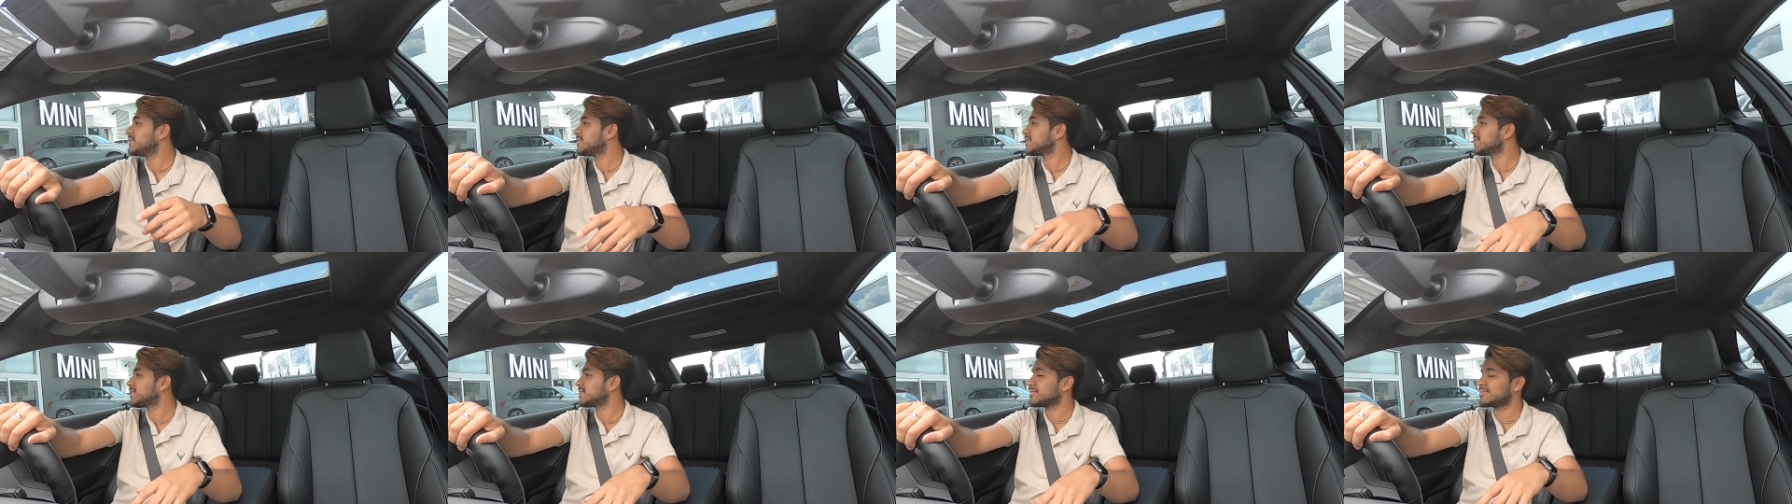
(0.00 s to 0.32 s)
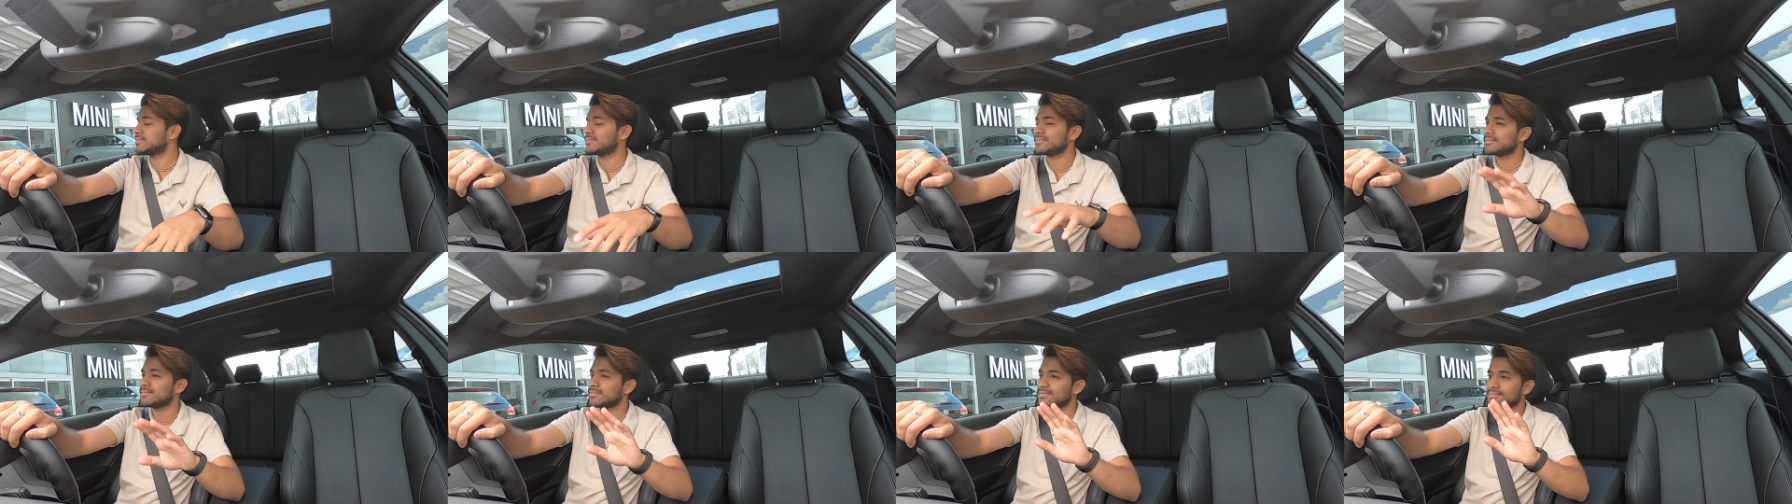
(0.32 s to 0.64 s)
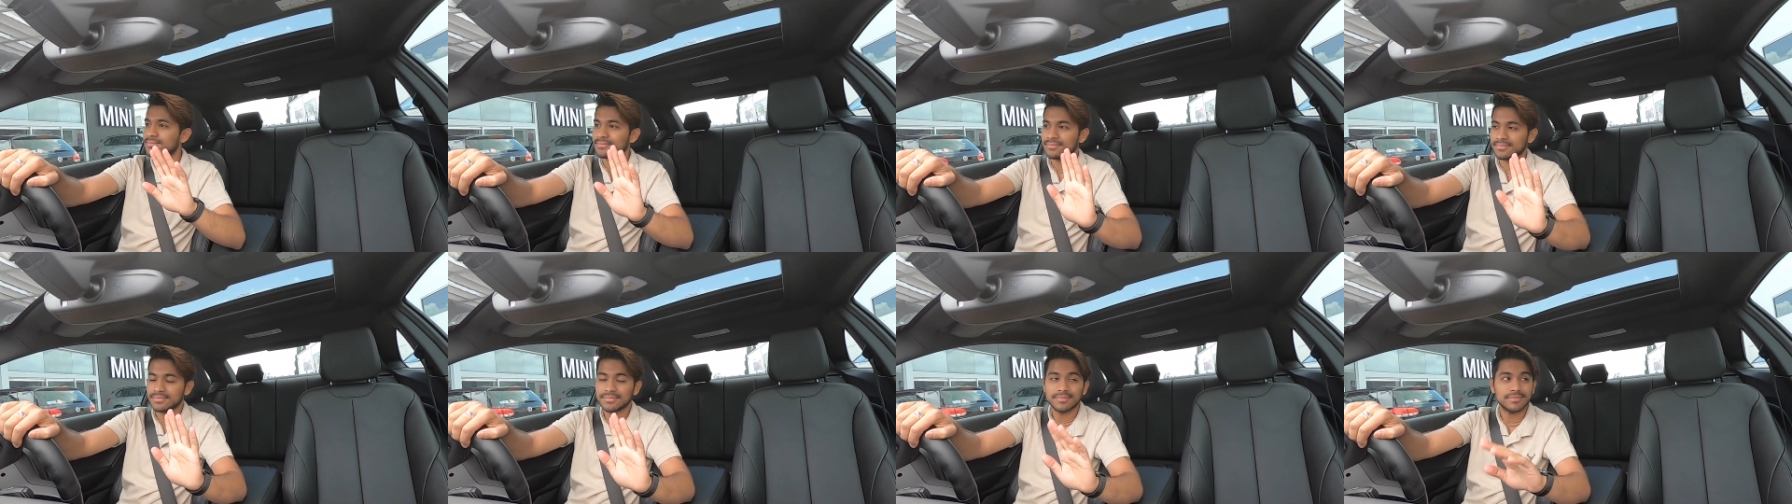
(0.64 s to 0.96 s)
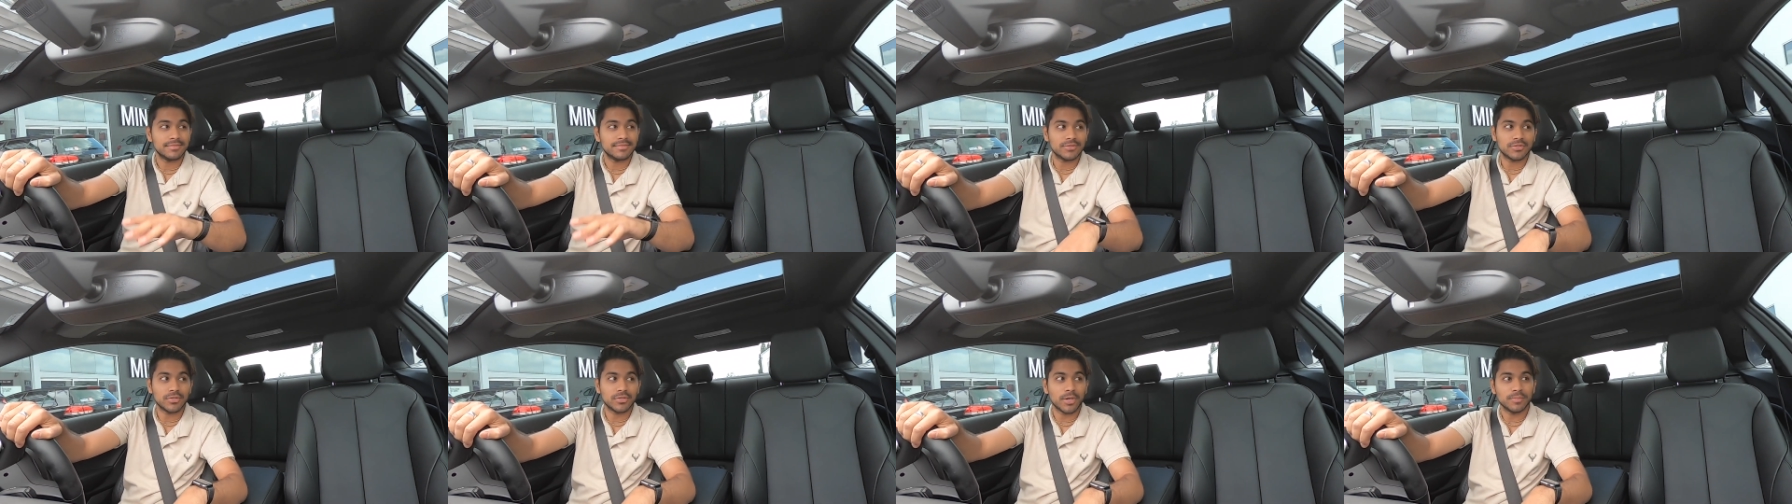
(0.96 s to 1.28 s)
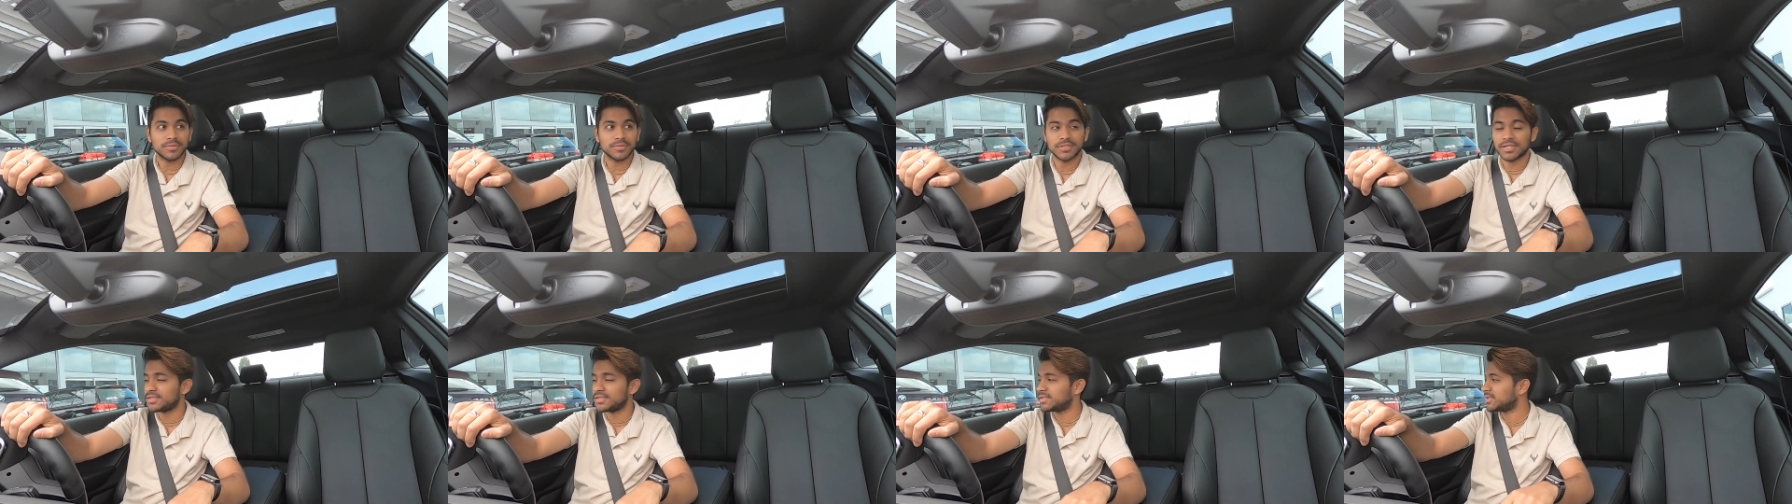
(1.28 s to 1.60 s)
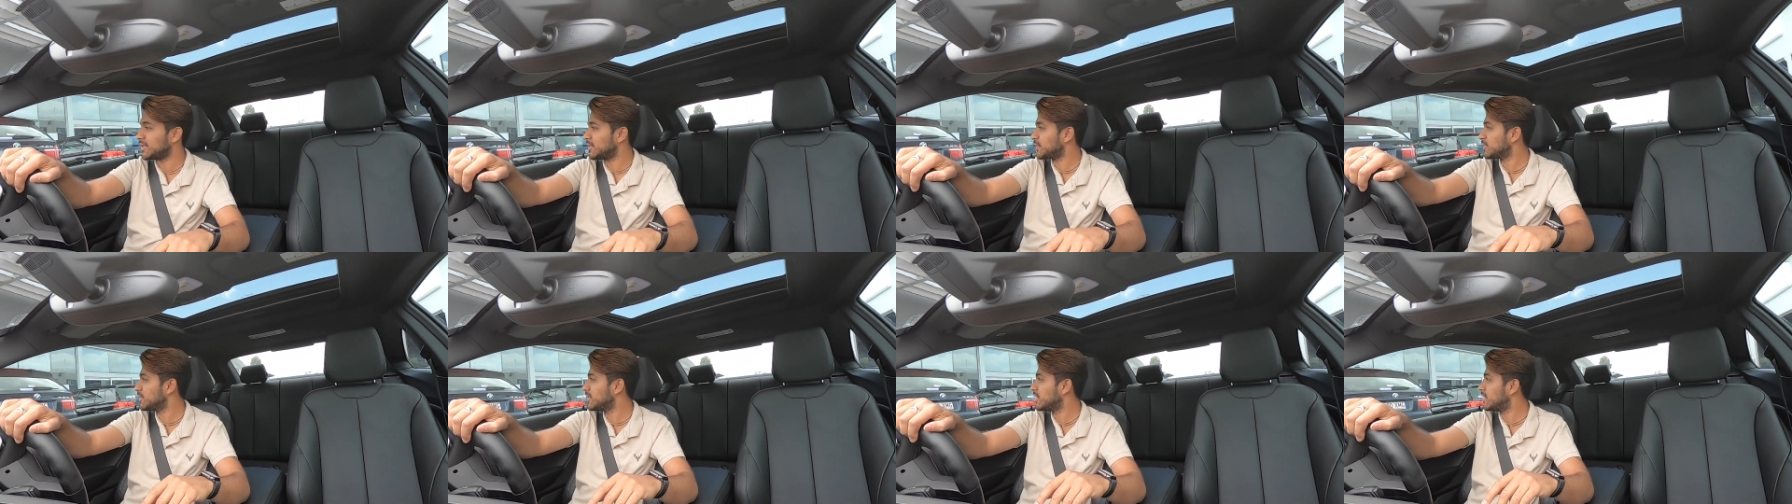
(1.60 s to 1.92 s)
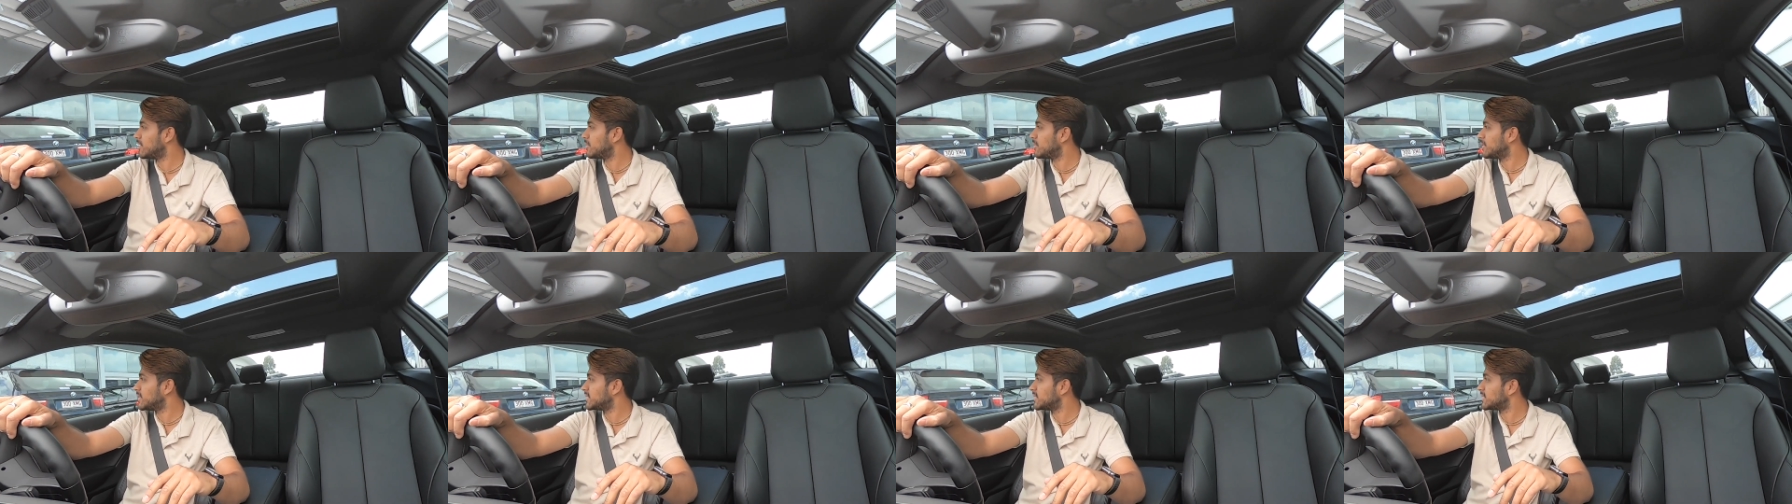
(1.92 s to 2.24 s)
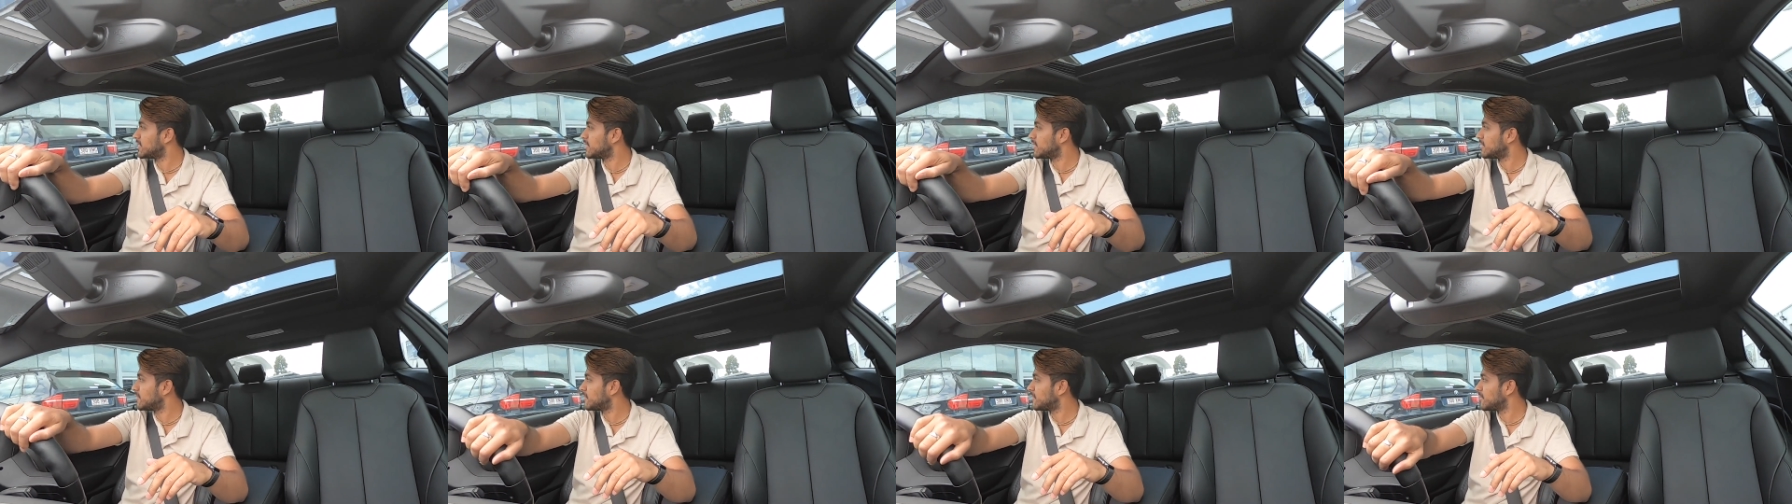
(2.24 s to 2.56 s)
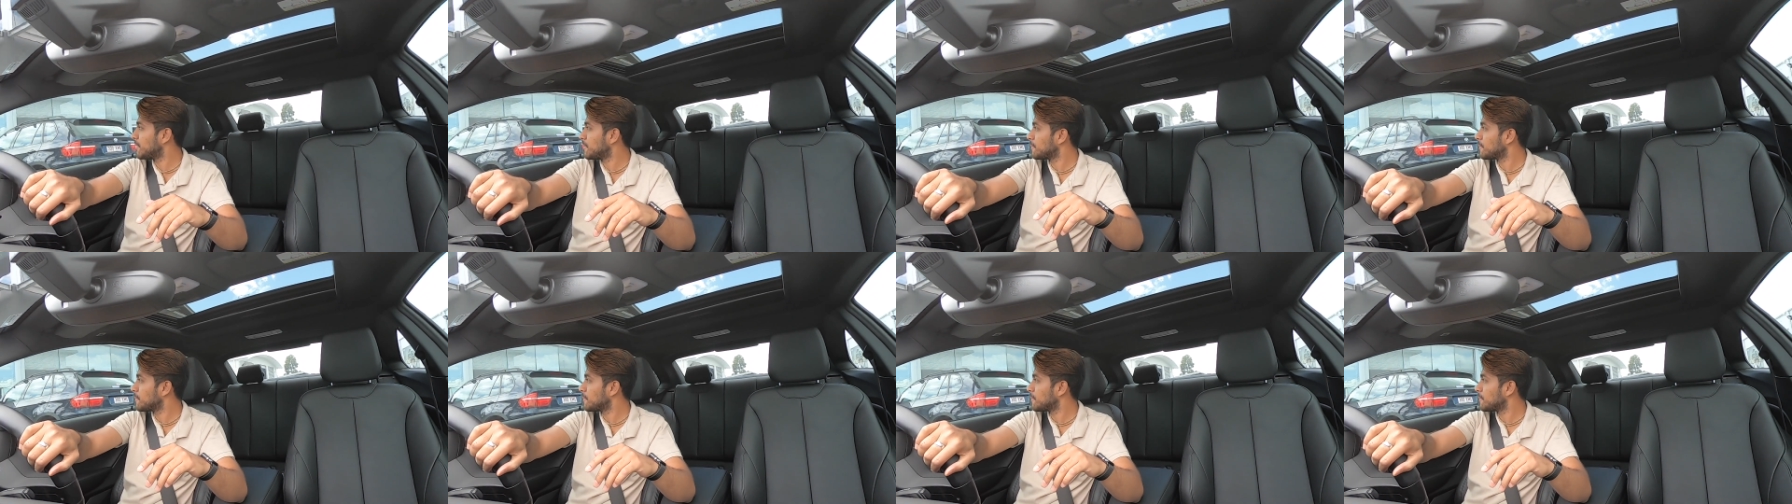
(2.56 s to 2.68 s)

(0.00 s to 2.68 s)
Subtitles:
Just stop judging, I couldn't help myself.